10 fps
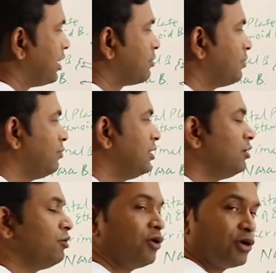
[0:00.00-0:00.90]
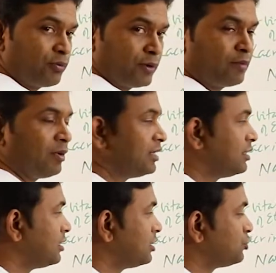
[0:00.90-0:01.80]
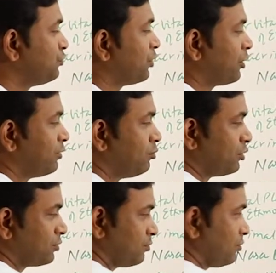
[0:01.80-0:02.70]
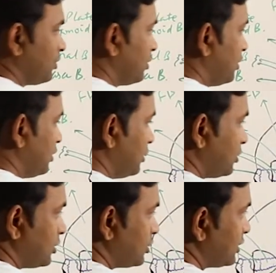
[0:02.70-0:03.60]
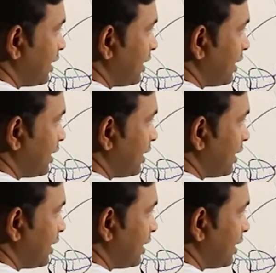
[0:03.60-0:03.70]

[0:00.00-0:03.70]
part may be contributed by the sphenoid bone. This is